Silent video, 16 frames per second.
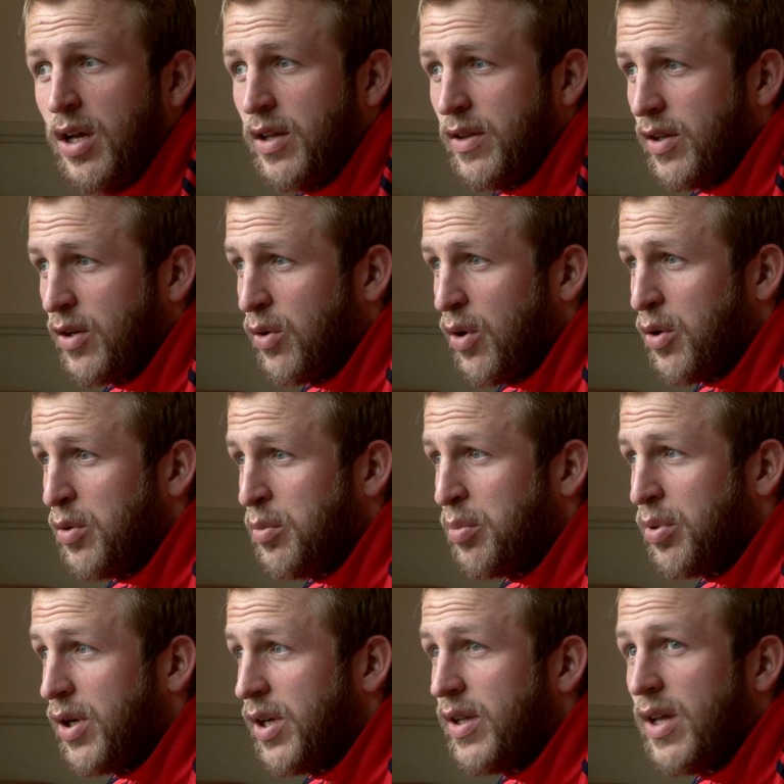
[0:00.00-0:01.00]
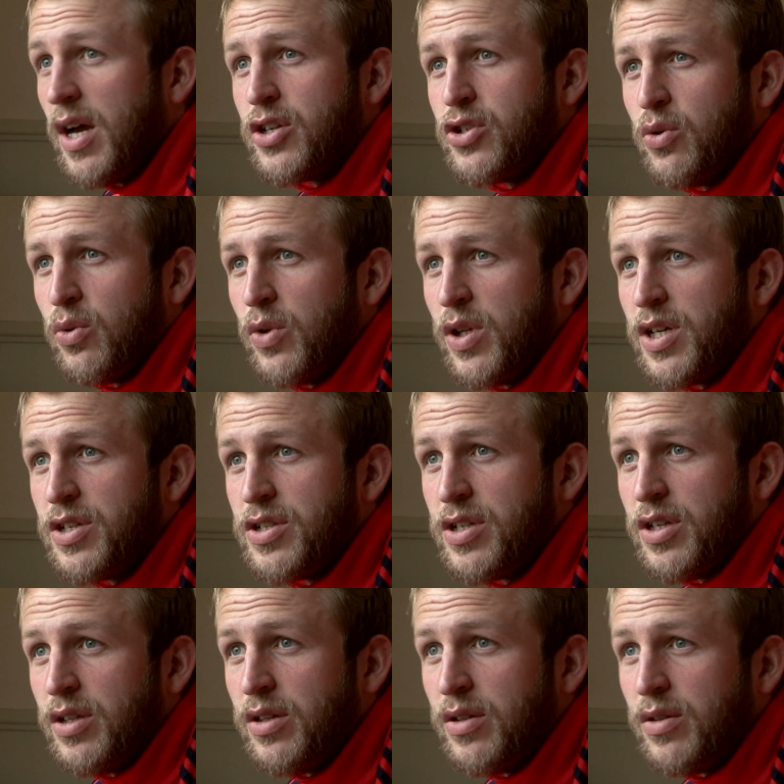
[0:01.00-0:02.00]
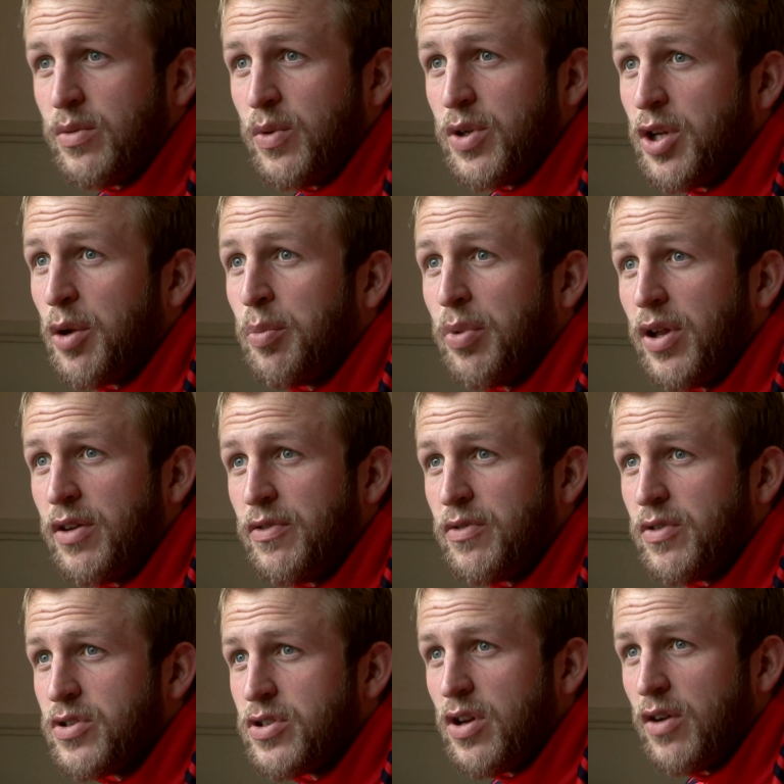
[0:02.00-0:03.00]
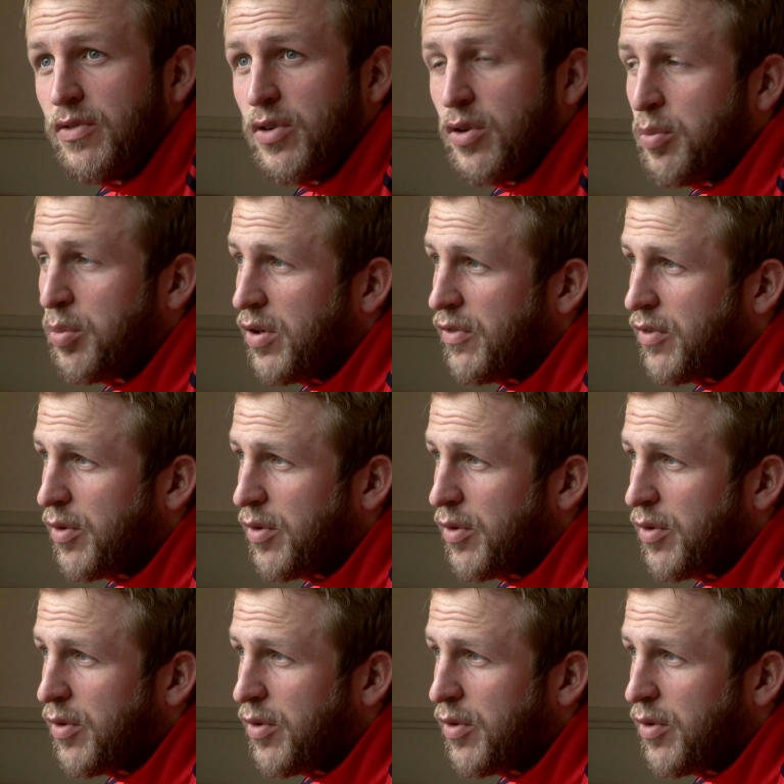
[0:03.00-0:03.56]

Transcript: to go out and play in the actual leagues, and when you're playing for stuff, you know, playing